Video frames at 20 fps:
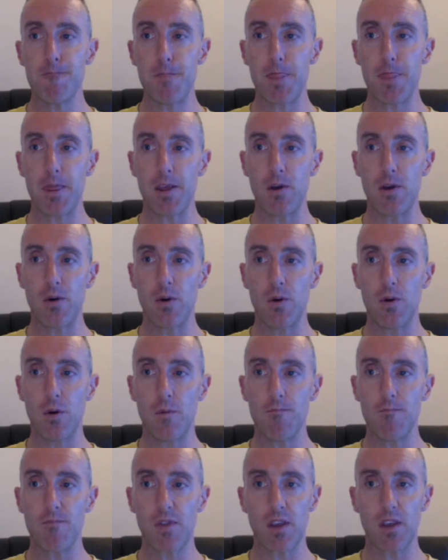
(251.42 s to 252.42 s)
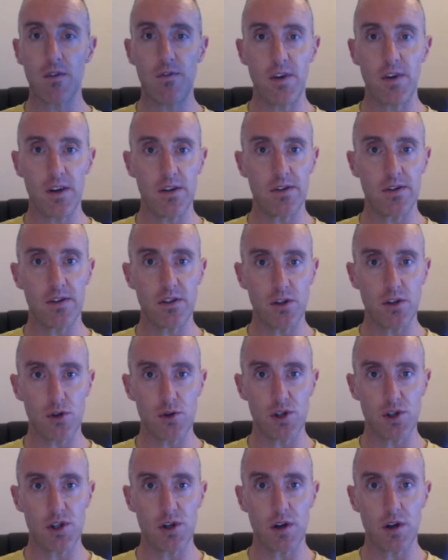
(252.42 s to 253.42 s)
your fitness and
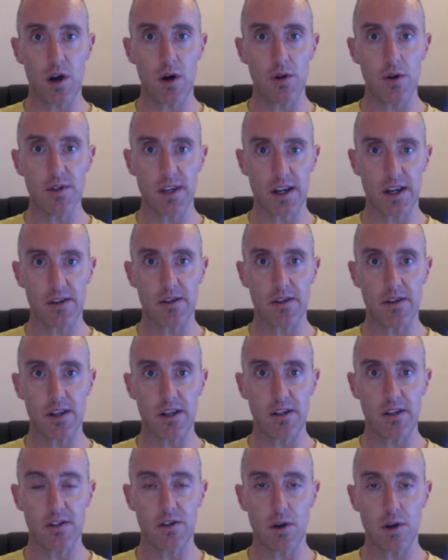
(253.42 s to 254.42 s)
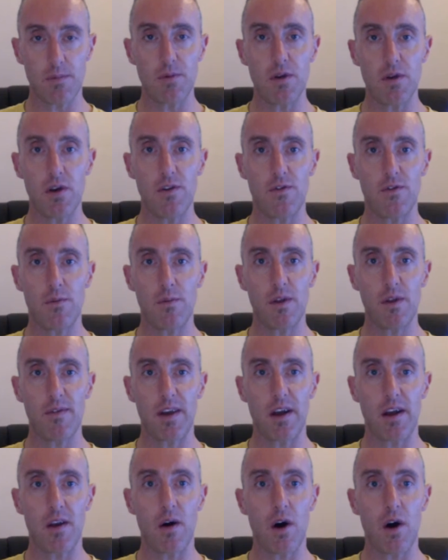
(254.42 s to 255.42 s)
nutrition goals actually stop you from living
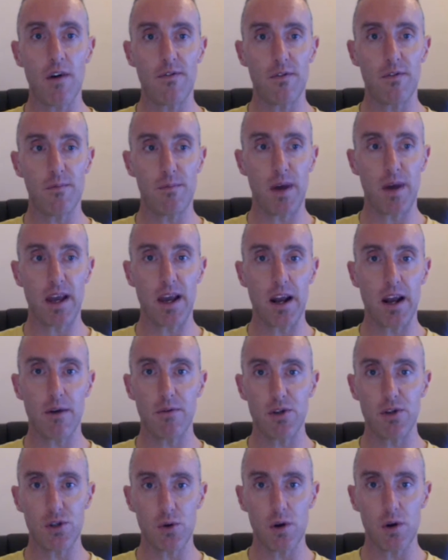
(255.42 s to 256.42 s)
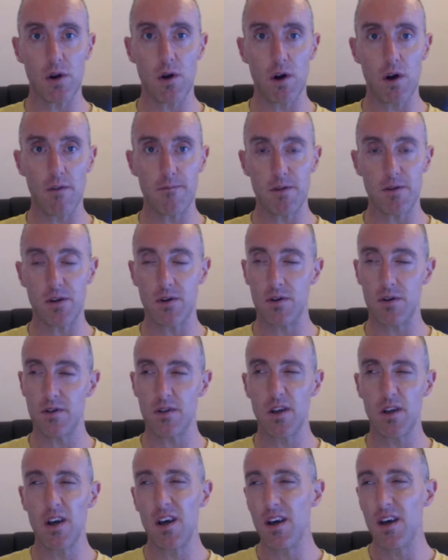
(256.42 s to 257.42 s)
a life and being able to enjoy life. Because
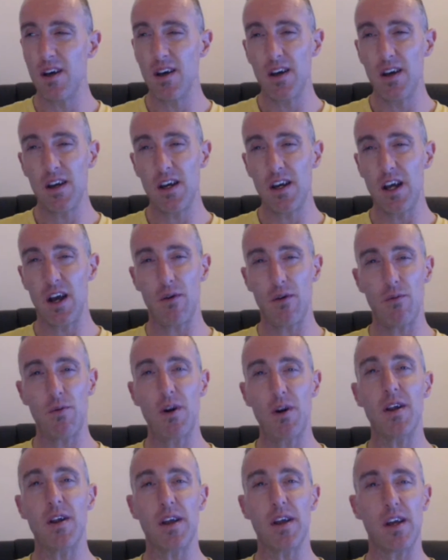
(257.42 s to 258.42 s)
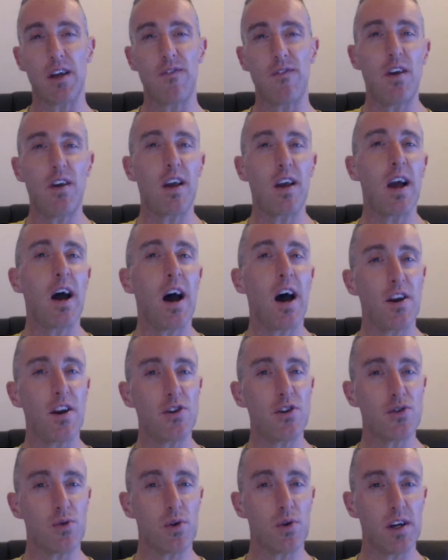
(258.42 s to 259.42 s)
really, if you can't
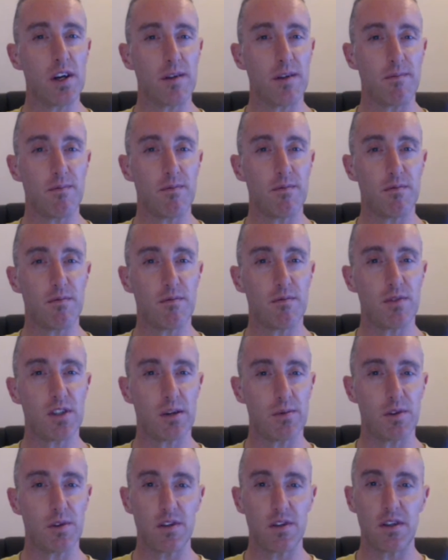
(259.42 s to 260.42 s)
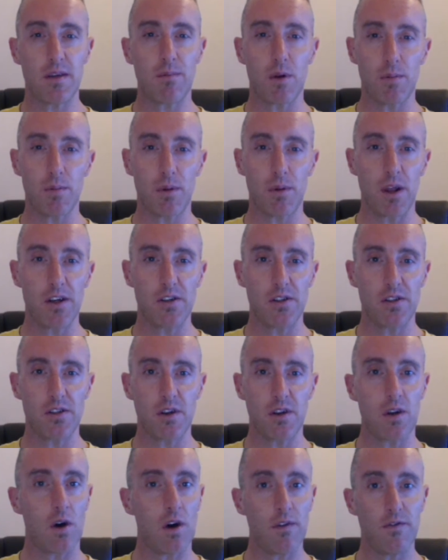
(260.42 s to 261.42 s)
enjoy some of the simpler pleasures in
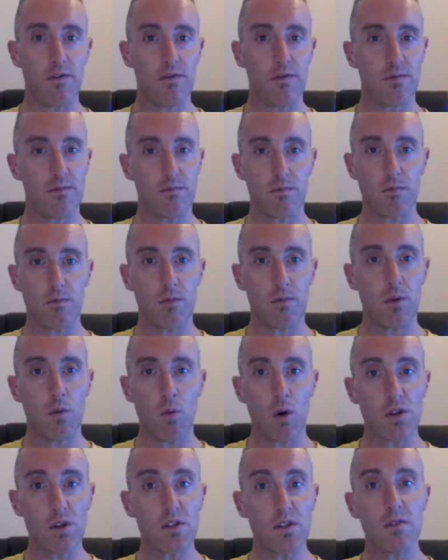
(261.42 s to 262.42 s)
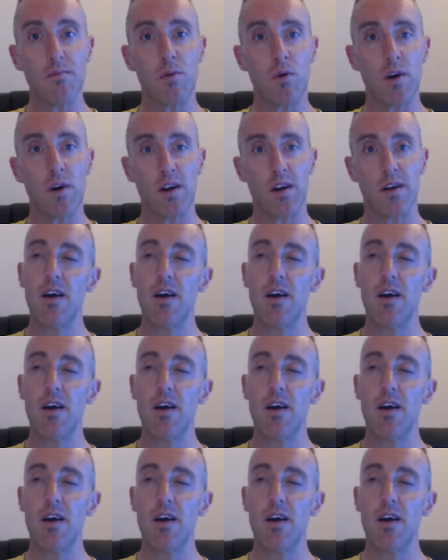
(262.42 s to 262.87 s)
life, what's the point?